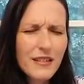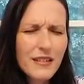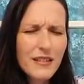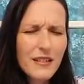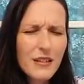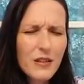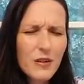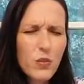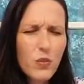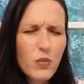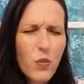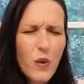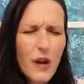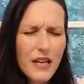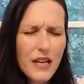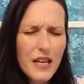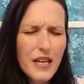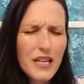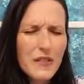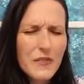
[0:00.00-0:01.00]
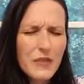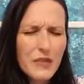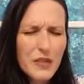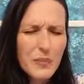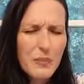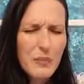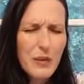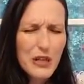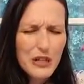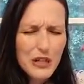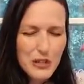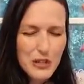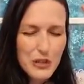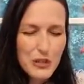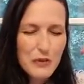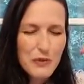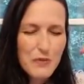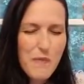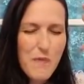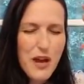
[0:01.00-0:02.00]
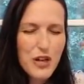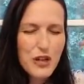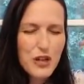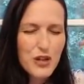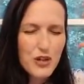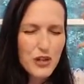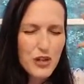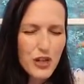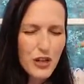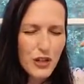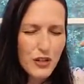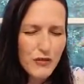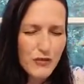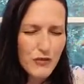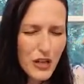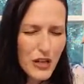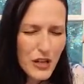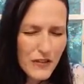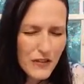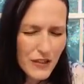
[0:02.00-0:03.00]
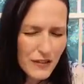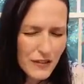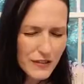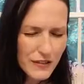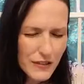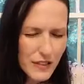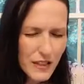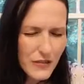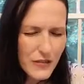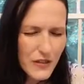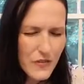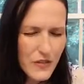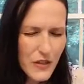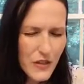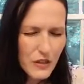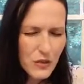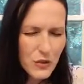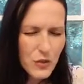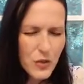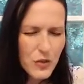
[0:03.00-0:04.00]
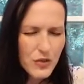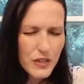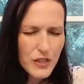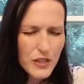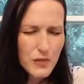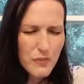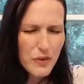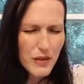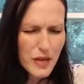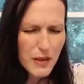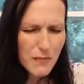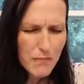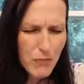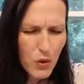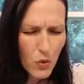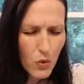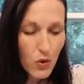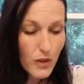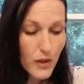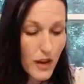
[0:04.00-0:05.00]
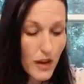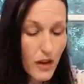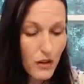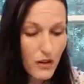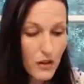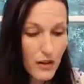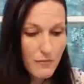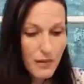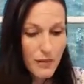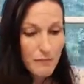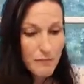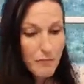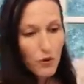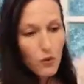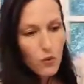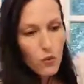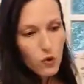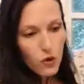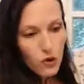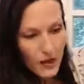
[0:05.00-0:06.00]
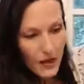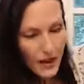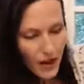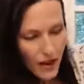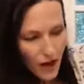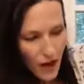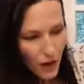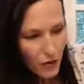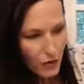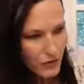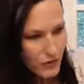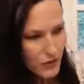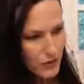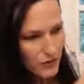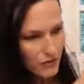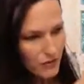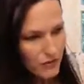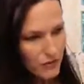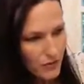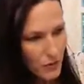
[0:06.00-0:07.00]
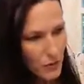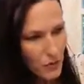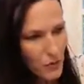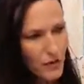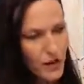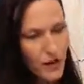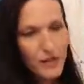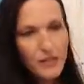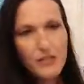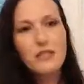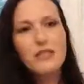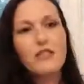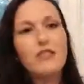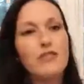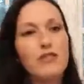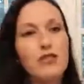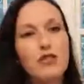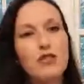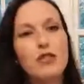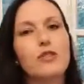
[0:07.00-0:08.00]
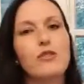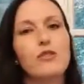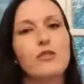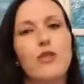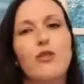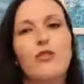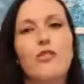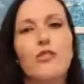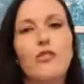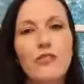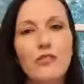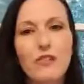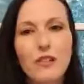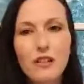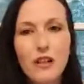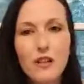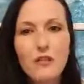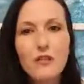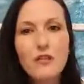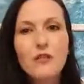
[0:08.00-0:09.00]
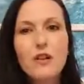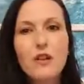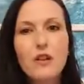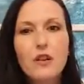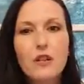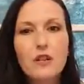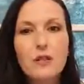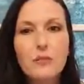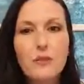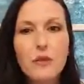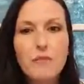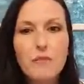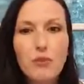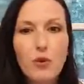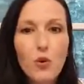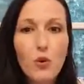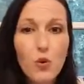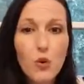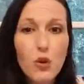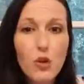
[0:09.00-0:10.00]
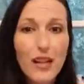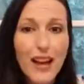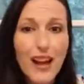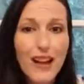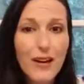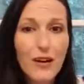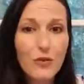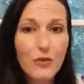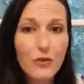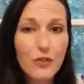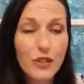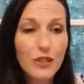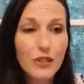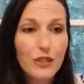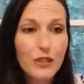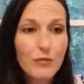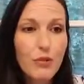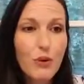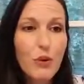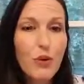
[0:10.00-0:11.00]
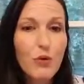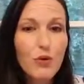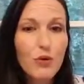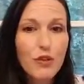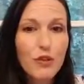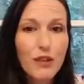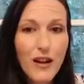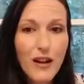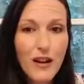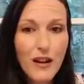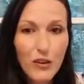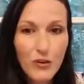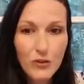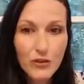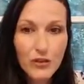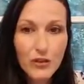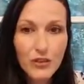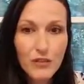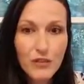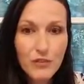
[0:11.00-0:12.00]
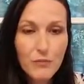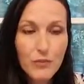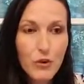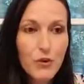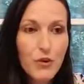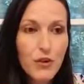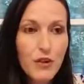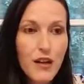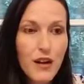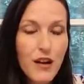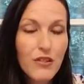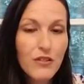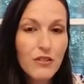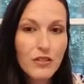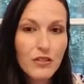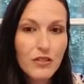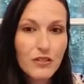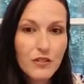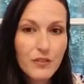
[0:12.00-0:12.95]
the waves, the monsoon measure of the love of the Lord that's being poured out. I mean, poured out. When something's poured out, it's not a trickle. The love of God is being poured out, poured out, poured out.